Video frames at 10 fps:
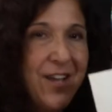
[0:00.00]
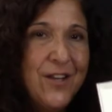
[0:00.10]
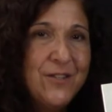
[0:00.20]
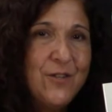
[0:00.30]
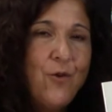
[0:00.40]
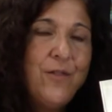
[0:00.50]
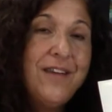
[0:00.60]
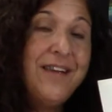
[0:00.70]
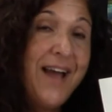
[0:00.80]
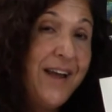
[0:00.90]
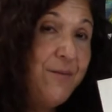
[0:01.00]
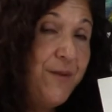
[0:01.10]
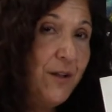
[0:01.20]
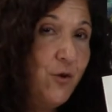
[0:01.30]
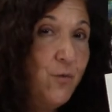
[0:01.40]
So the
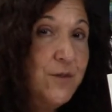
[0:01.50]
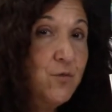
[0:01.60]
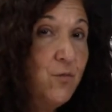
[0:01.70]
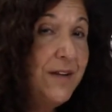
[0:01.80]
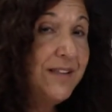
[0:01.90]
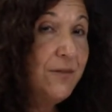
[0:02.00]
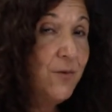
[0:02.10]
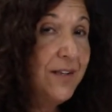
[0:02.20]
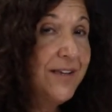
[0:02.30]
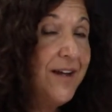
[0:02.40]
caterpillar was really, really